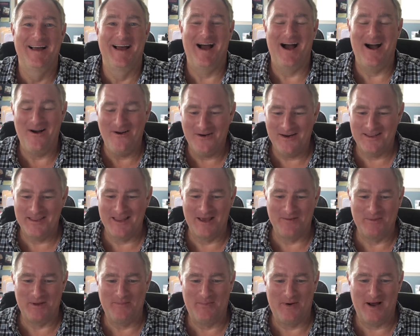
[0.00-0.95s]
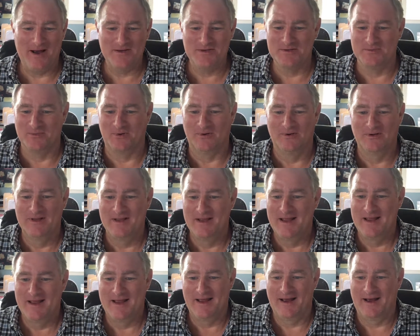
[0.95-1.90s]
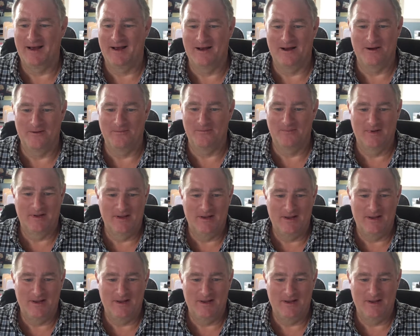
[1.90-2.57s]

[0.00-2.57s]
How can that be possible? I